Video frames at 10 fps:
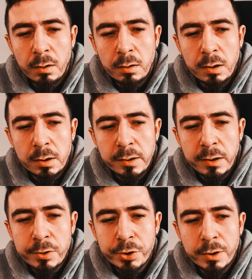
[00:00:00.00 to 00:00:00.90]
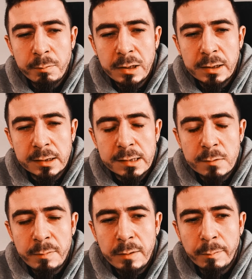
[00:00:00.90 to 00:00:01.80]
an addiction because
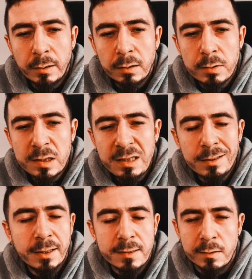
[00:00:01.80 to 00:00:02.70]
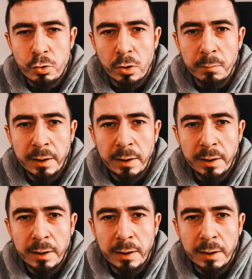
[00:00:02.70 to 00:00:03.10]
people see it as a job.